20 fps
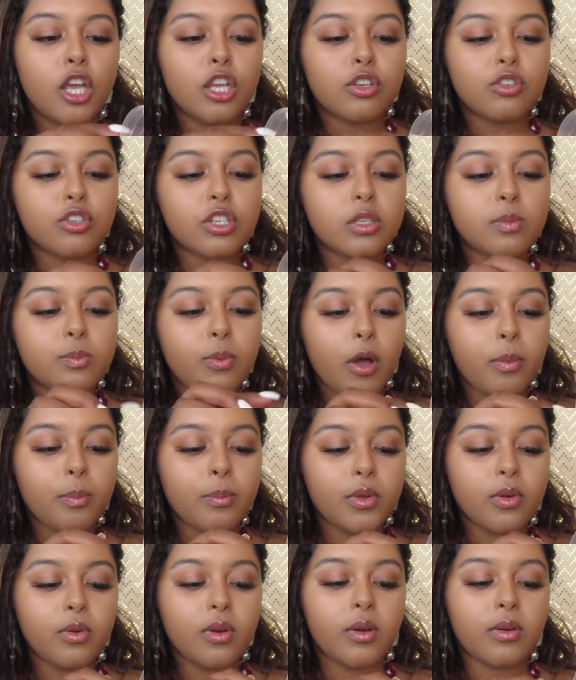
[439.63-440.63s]
you just pop
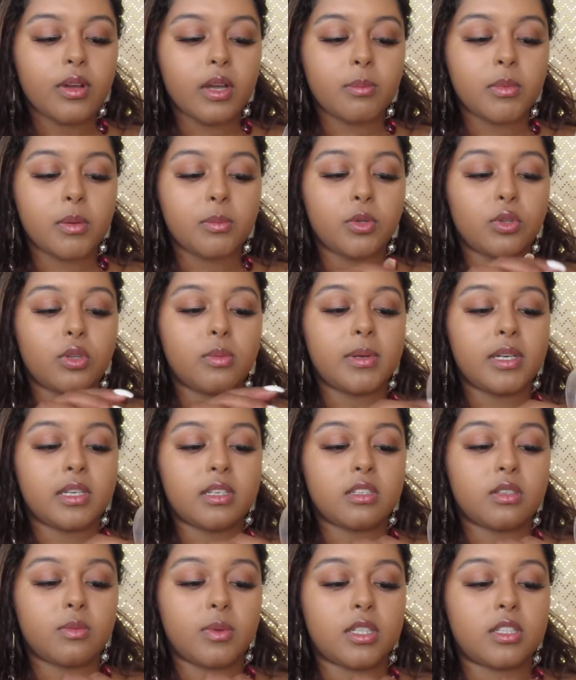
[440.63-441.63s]
your, okay, my beauty
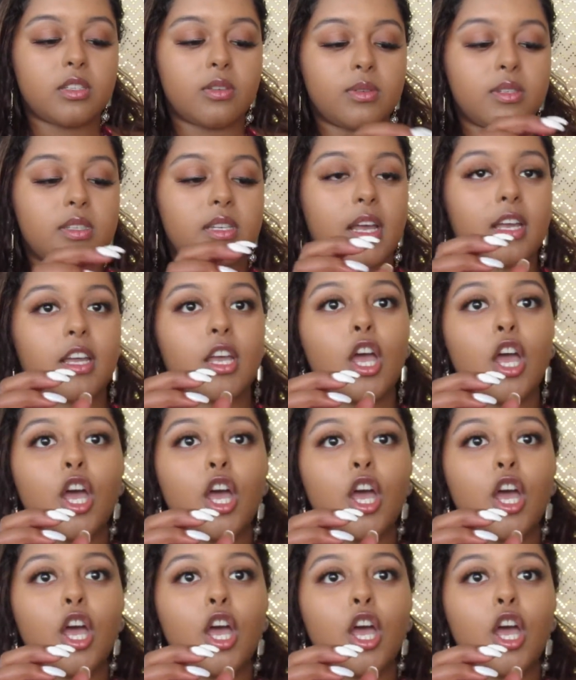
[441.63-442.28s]
blender is wet, so it's like